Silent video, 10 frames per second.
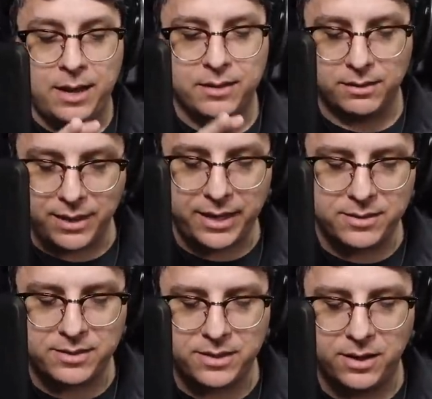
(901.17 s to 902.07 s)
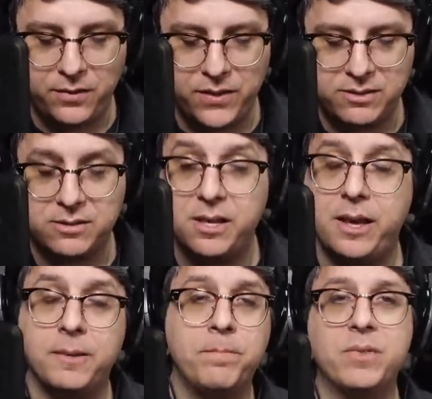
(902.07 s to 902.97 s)
The latency on this
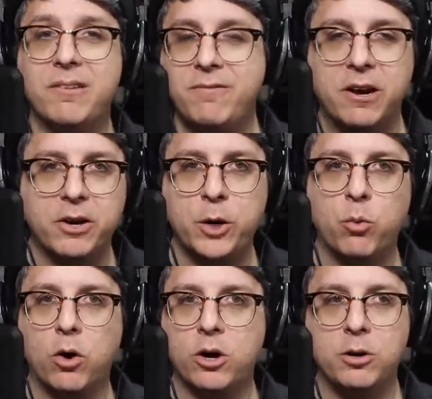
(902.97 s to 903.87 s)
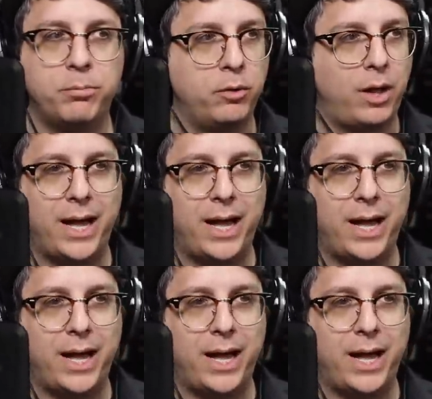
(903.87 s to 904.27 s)
thing, very workable.